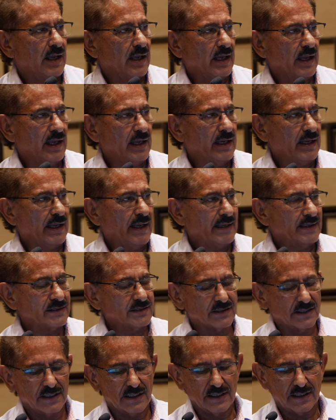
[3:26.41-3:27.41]

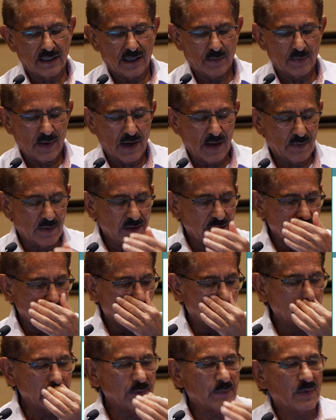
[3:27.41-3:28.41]
as the uh, probably the
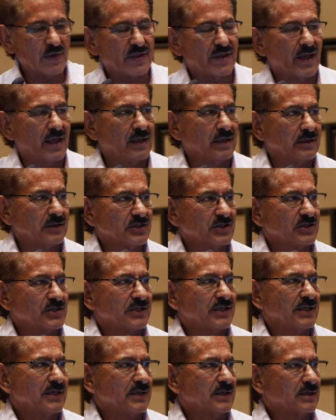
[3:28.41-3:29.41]
only pathologist
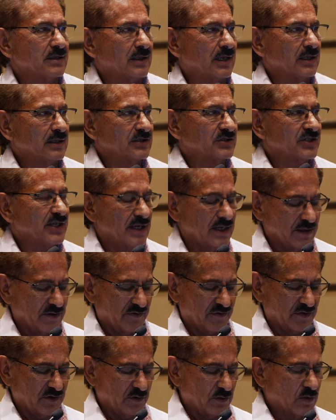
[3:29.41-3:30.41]
here, I'll say a
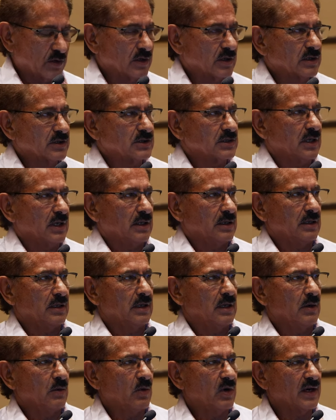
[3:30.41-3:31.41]
few words on
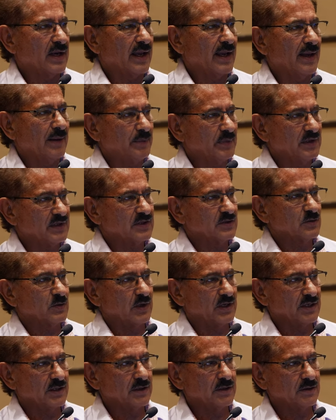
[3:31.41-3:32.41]
what happens
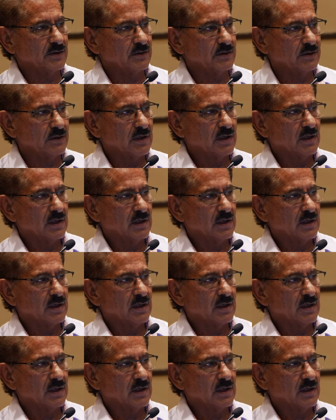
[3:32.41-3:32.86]
when you